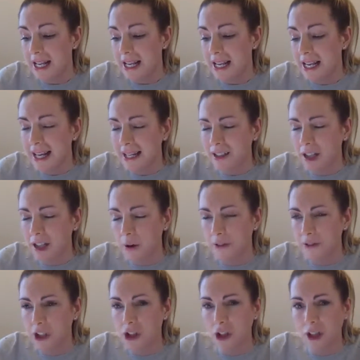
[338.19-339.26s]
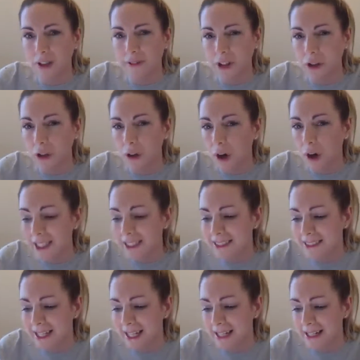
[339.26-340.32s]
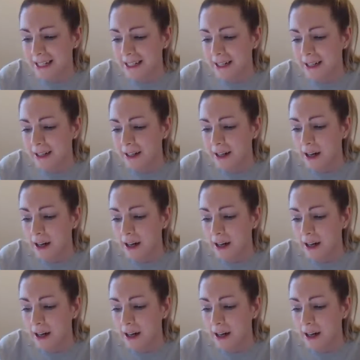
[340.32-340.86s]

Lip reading: "Let go of the dog for Christ's sake."